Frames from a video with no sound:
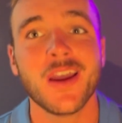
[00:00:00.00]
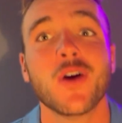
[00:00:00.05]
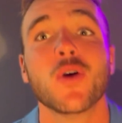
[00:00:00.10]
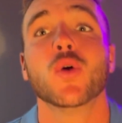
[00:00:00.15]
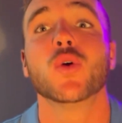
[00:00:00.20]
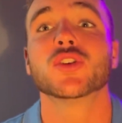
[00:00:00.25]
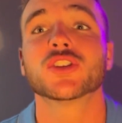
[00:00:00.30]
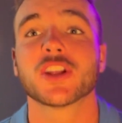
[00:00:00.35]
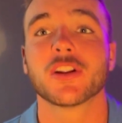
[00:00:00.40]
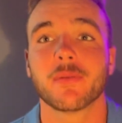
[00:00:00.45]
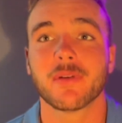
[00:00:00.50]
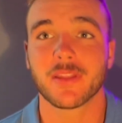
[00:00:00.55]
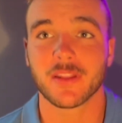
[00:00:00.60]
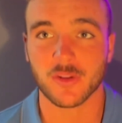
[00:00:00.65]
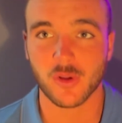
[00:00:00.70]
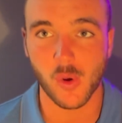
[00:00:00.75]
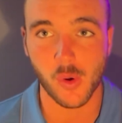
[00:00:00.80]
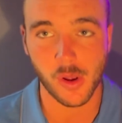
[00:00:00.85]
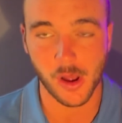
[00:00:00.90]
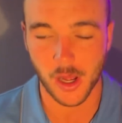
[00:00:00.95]
Who's going to be
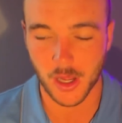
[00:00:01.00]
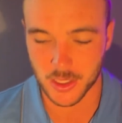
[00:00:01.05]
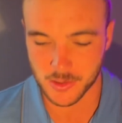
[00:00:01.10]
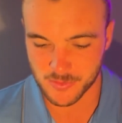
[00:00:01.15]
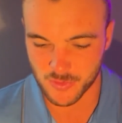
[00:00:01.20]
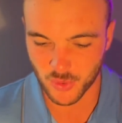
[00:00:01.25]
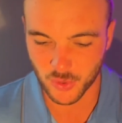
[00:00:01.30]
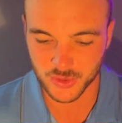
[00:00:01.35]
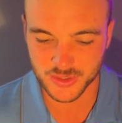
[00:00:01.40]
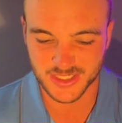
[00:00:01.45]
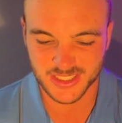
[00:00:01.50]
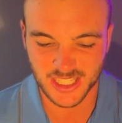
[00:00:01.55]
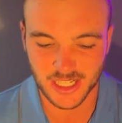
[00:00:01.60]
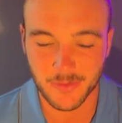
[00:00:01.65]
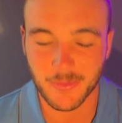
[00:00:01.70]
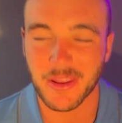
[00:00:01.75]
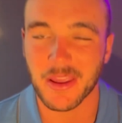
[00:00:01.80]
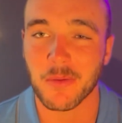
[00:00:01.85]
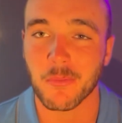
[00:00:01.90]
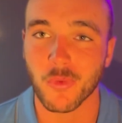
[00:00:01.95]
the uh, who's going to
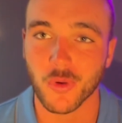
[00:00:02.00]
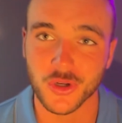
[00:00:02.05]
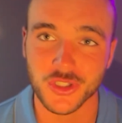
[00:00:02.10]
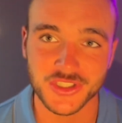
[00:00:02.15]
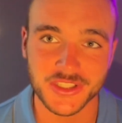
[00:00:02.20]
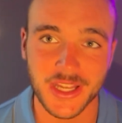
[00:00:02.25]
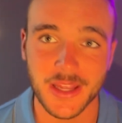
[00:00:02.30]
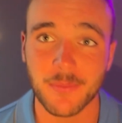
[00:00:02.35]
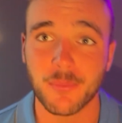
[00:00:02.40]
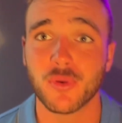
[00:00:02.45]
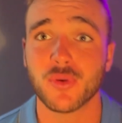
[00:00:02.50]
be in more shape?